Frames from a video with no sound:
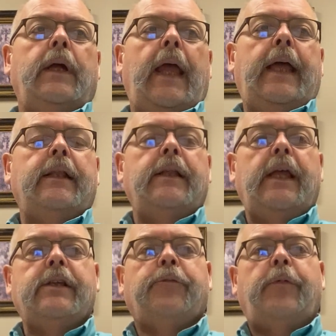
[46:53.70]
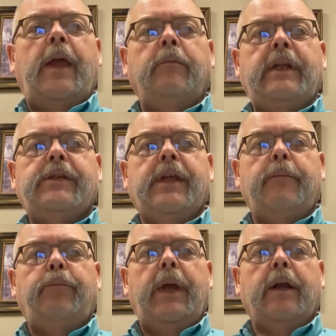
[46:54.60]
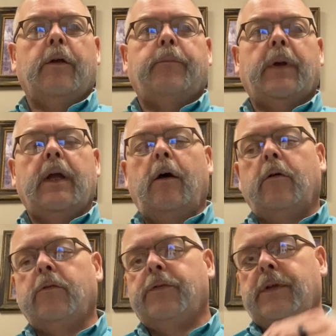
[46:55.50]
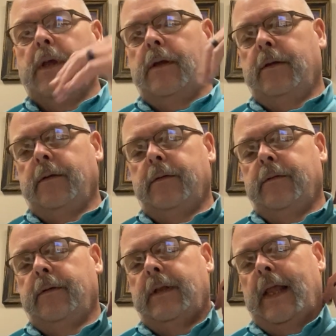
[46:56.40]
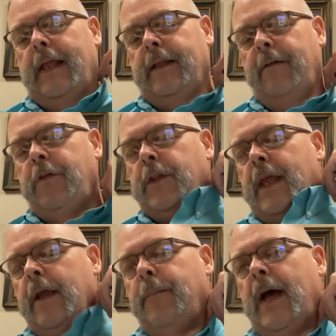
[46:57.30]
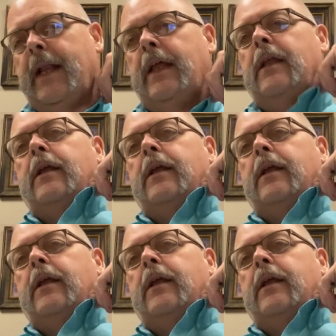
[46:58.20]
and as families get bigger, because if you think about it,